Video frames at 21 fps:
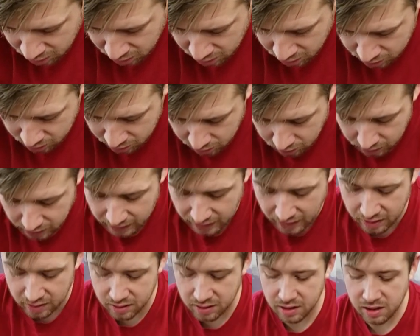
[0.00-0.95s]
So
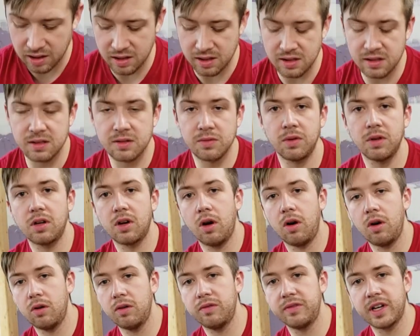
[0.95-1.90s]
again, these will
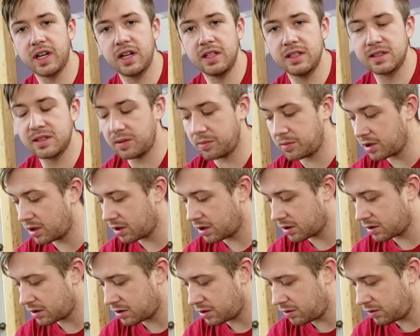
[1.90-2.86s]
go very similar
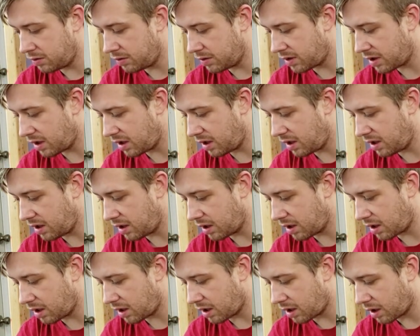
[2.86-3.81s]
to the
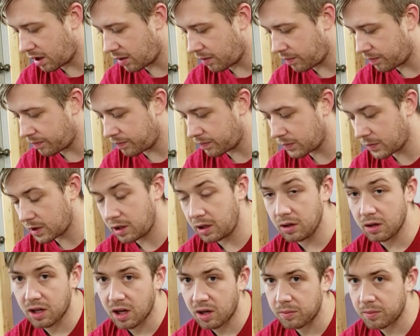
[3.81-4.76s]

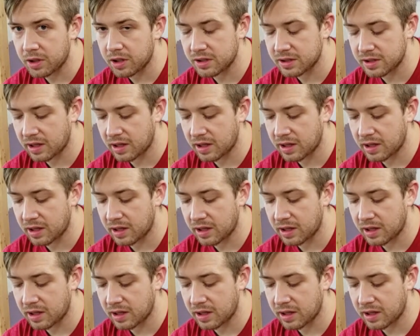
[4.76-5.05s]
cucumbers.